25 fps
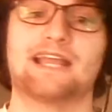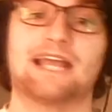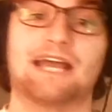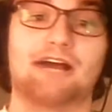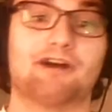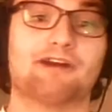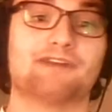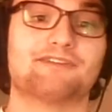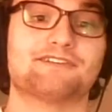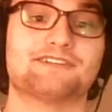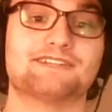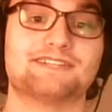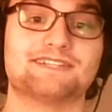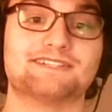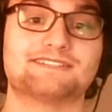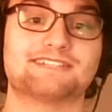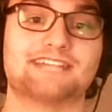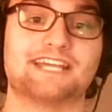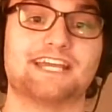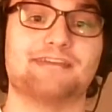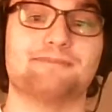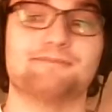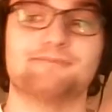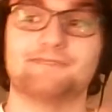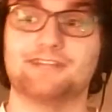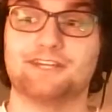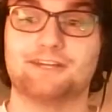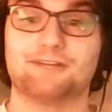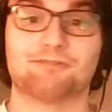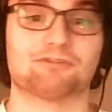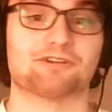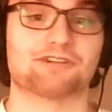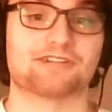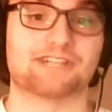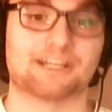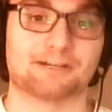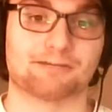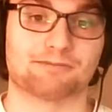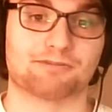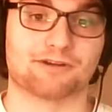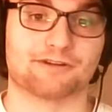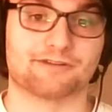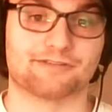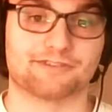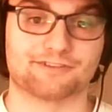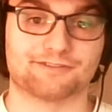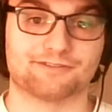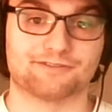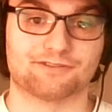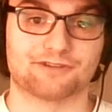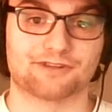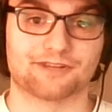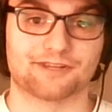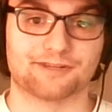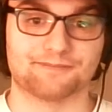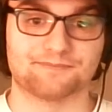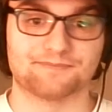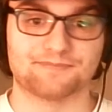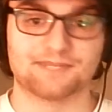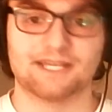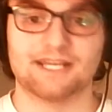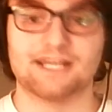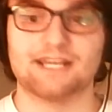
However, in this game, it worked out perfect for them.